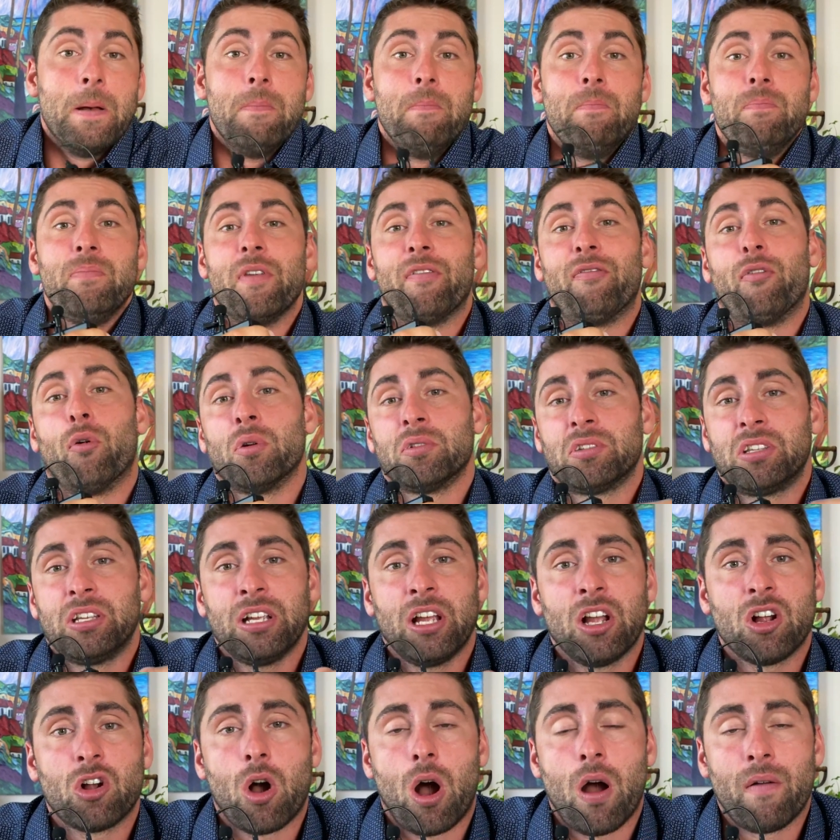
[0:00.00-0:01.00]
forcing
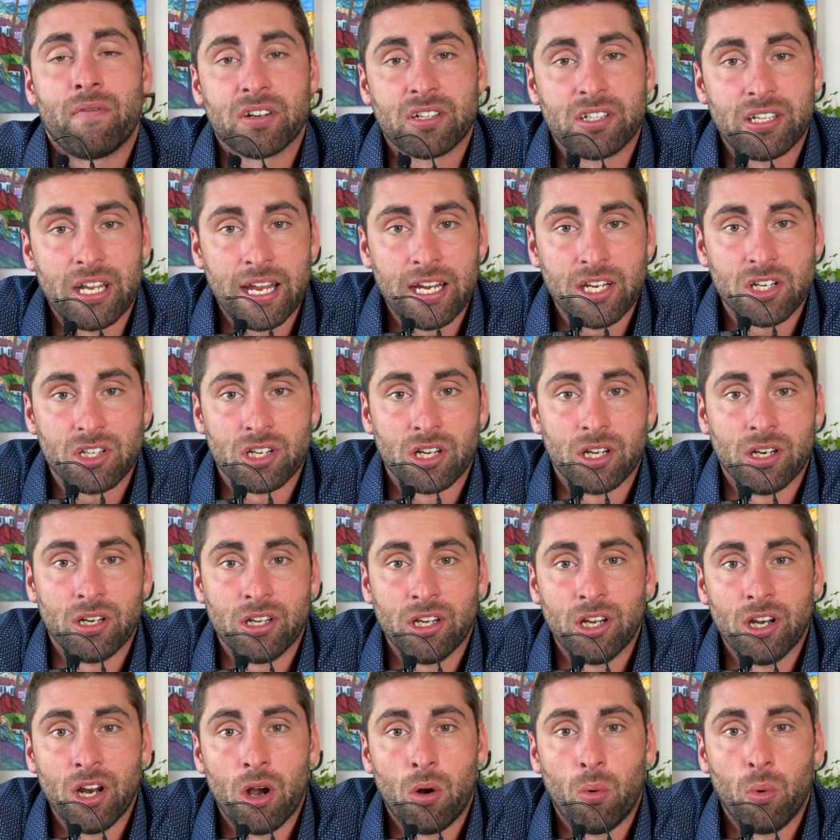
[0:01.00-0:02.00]
a conversation,
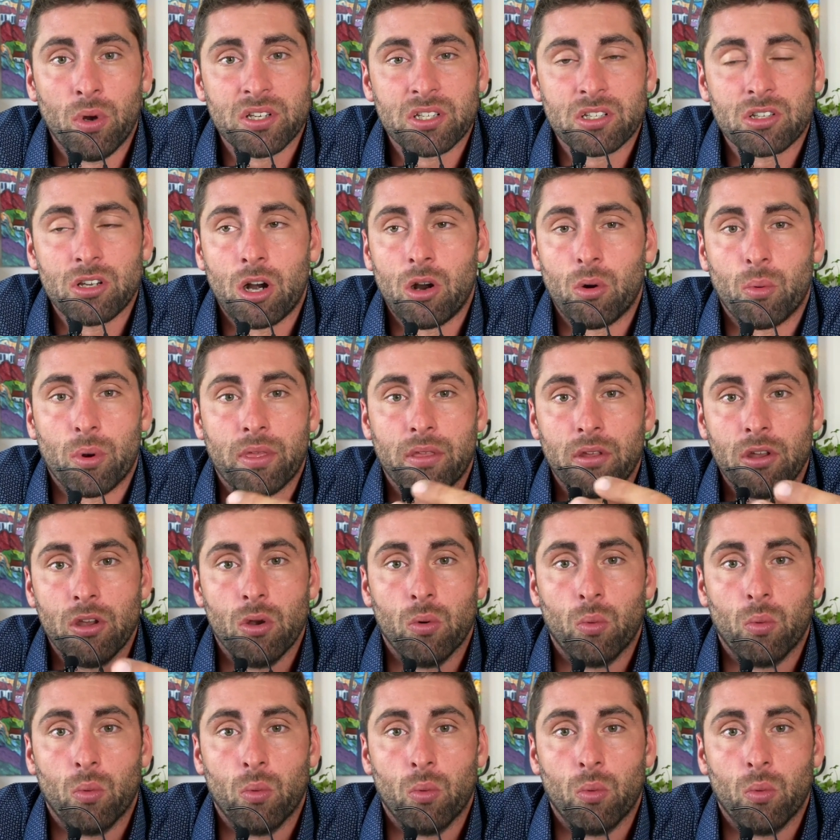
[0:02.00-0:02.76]
let's start with you.